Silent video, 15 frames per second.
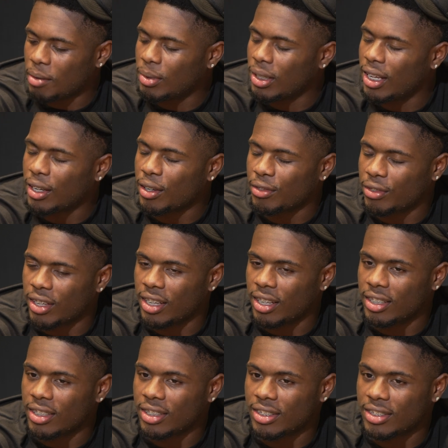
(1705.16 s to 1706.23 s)
I'm a Laker
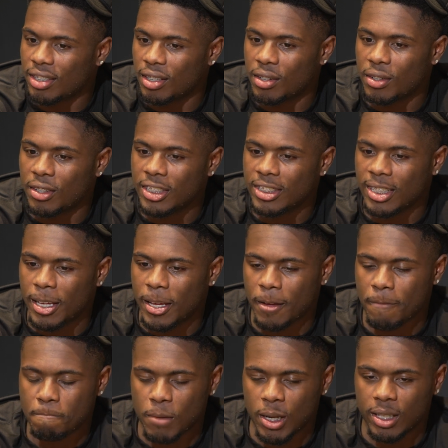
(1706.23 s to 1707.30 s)
fan. So it's
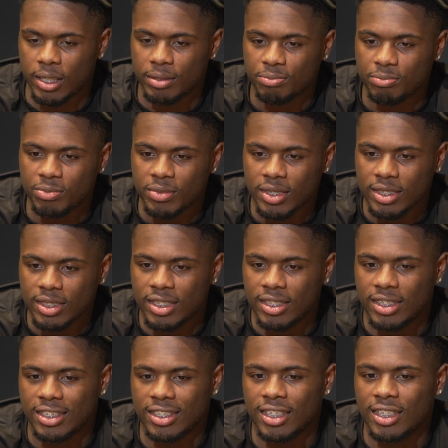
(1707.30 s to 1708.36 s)
but
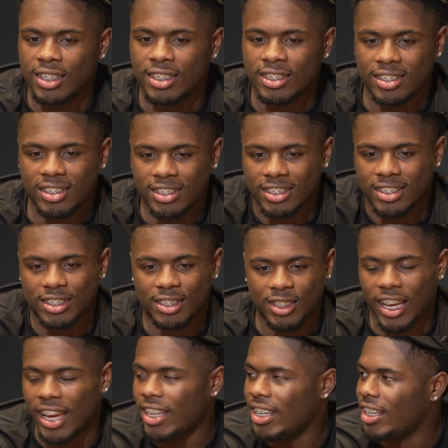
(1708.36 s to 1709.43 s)
the Suns is just
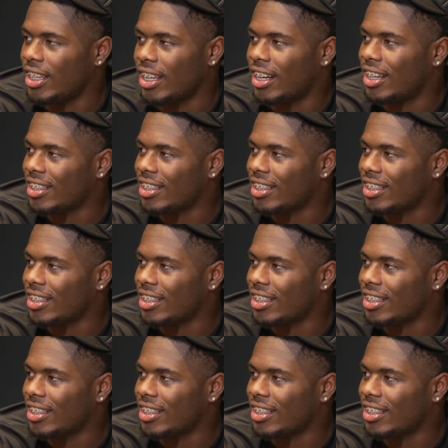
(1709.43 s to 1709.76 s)
KD,